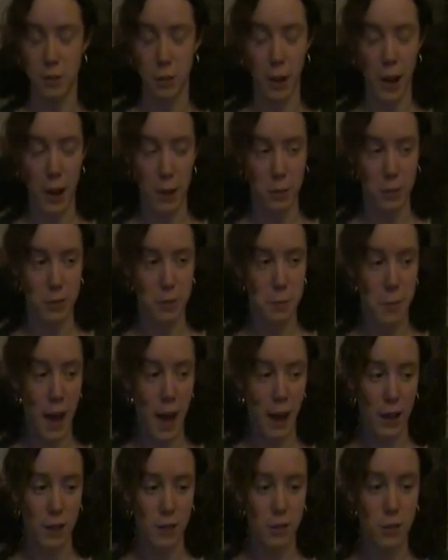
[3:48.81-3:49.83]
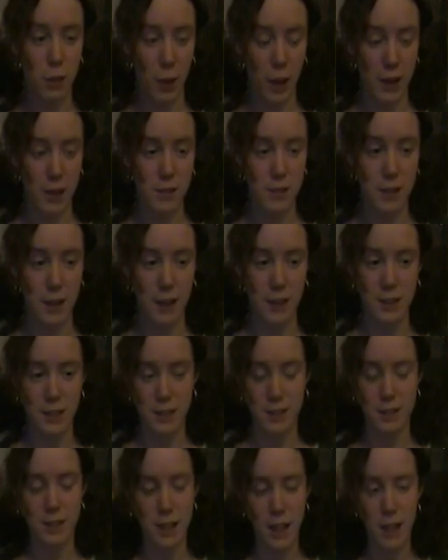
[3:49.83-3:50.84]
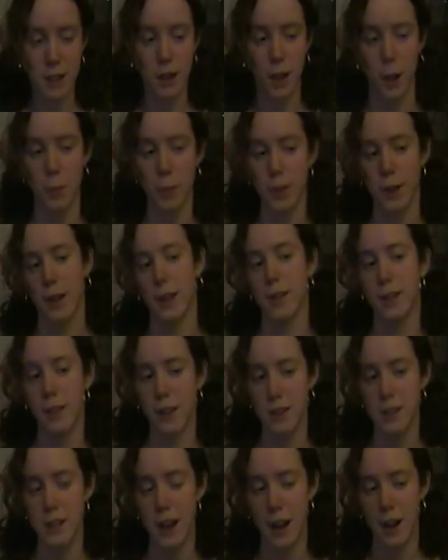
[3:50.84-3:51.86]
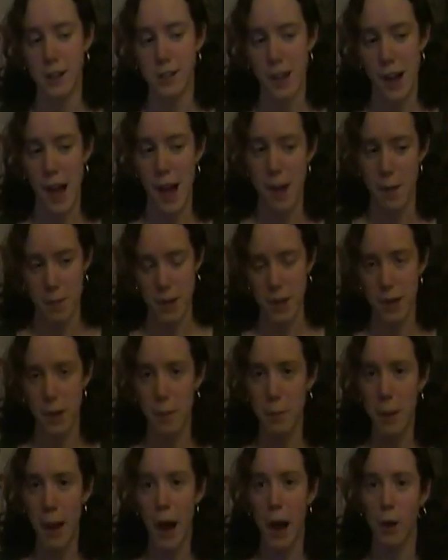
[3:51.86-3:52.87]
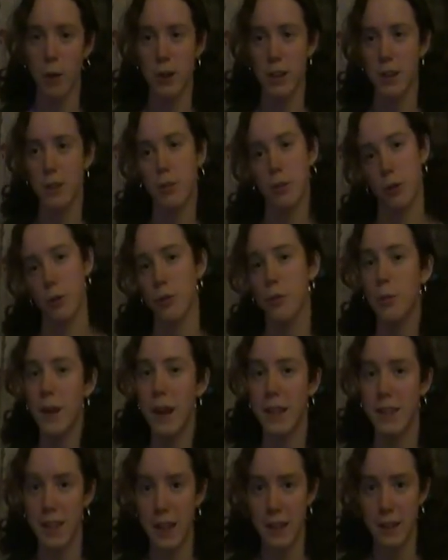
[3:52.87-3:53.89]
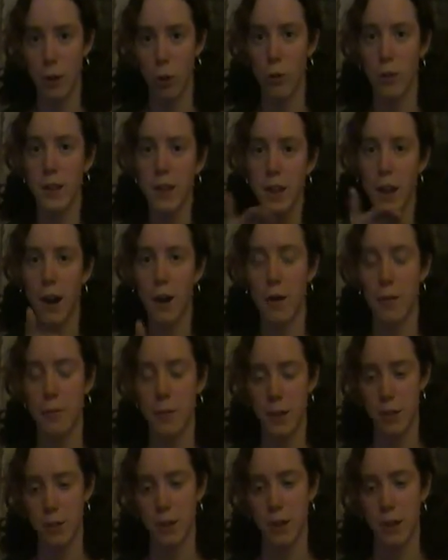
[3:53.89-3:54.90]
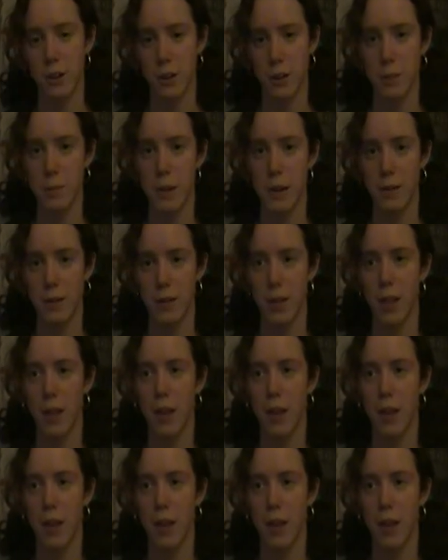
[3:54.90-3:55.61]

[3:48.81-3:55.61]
So I was mad. So I decided to stand up the entire time in a pouty sort of way that only a 5th grader can,